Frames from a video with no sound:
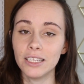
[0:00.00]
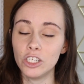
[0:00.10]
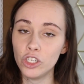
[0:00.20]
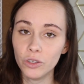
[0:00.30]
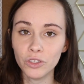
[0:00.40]

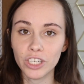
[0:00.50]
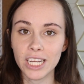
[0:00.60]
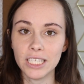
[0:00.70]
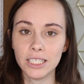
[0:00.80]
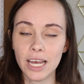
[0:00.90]

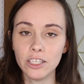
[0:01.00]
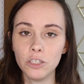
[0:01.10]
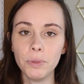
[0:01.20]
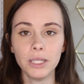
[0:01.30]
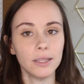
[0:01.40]
children tend
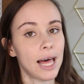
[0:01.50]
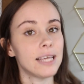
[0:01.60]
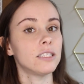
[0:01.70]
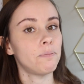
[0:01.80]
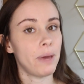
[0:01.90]
to be
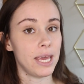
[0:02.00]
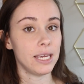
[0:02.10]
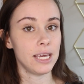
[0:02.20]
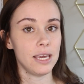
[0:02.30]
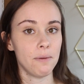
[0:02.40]
less
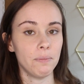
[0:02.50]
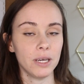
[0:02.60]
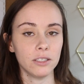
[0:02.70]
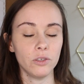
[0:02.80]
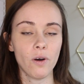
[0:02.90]
picky
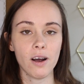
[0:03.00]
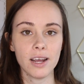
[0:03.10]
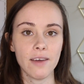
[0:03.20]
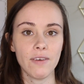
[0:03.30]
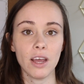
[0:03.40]
because you are
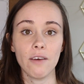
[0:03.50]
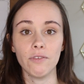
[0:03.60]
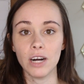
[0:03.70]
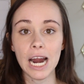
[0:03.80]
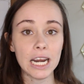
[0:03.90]
giving a
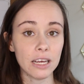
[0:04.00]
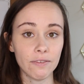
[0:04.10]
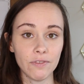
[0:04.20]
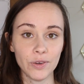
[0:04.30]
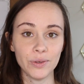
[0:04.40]
variety
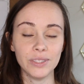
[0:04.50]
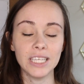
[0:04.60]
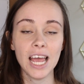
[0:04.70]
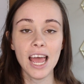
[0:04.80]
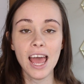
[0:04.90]
of foods
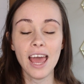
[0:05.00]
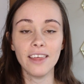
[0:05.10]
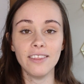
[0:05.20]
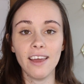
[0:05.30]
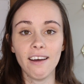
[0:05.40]

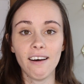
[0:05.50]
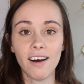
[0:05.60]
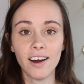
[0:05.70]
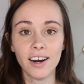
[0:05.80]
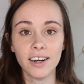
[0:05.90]
and they
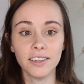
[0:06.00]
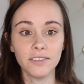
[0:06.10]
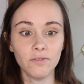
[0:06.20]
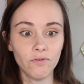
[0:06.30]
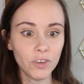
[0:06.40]
are
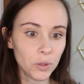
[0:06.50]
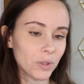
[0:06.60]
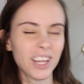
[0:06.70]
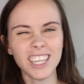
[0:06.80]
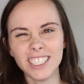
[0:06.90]
filled
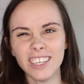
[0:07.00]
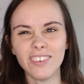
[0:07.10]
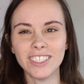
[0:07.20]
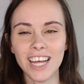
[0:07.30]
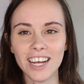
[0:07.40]
with lots of
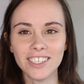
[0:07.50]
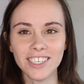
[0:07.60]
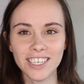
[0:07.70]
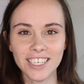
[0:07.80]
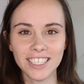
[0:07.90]
different
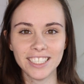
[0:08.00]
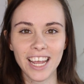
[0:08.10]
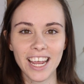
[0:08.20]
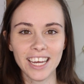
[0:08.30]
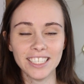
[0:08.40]
textures,
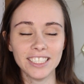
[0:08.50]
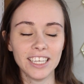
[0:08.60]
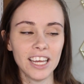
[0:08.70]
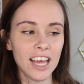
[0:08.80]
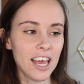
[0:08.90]
and
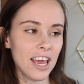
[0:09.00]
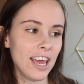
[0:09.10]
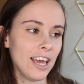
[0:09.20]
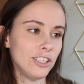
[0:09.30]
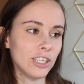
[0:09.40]

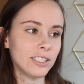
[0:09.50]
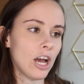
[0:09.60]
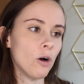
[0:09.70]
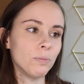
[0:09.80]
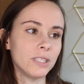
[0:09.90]
it just
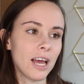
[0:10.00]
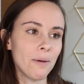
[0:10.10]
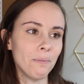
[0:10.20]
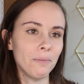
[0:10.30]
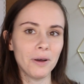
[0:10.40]
helps
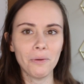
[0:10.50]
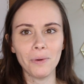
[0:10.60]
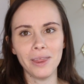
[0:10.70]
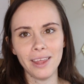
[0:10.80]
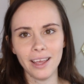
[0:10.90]
them
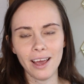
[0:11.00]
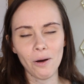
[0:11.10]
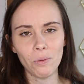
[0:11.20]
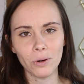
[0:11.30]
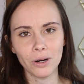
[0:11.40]
when they
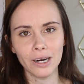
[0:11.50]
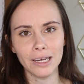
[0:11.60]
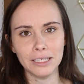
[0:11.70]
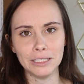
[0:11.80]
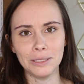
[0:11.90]
get
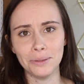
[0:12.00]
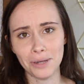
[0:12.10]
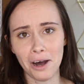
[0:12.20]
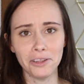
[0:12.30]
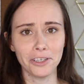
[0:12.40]
older into
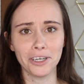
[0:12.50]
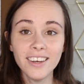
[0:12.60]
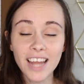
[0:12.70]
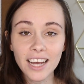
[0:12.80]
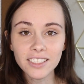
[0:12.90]
toddler.
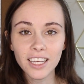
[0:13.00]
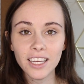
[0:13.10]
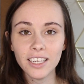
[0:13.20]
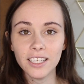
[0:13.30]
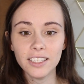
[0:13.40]
Next,
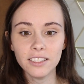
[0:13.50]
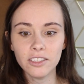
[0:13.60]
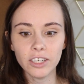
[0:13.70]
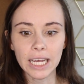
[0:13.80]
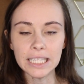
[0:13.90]
it is
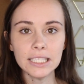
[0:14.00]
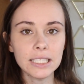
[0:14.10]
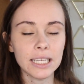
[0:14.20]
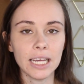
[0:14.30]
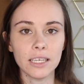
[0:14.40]
their
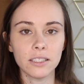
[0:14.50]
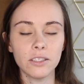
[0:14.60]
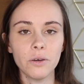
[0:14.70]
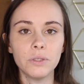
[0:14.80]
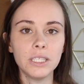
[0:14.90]
instincts.
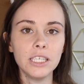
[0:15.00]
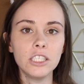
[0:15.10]
So it